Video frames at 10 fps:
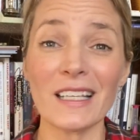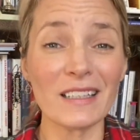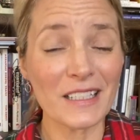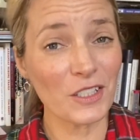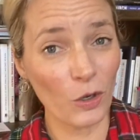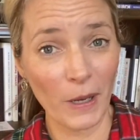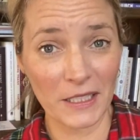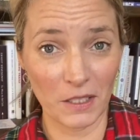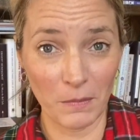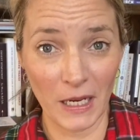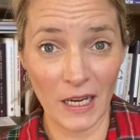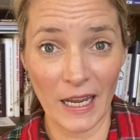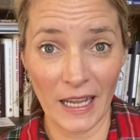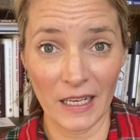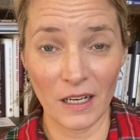let's go back to me
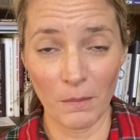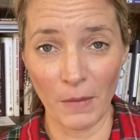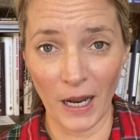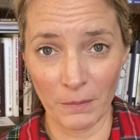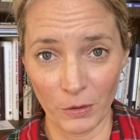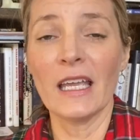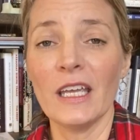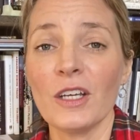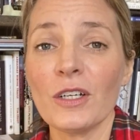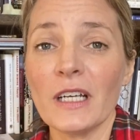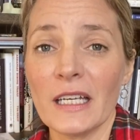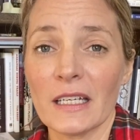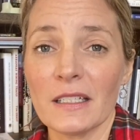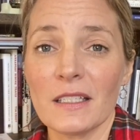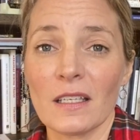and my booth. Here
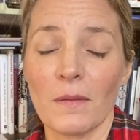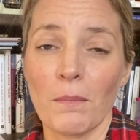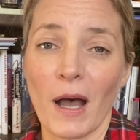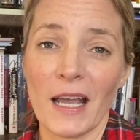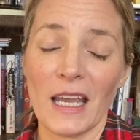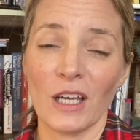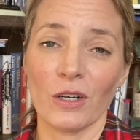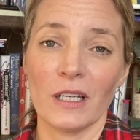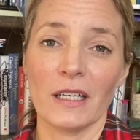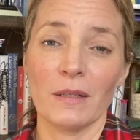is my area in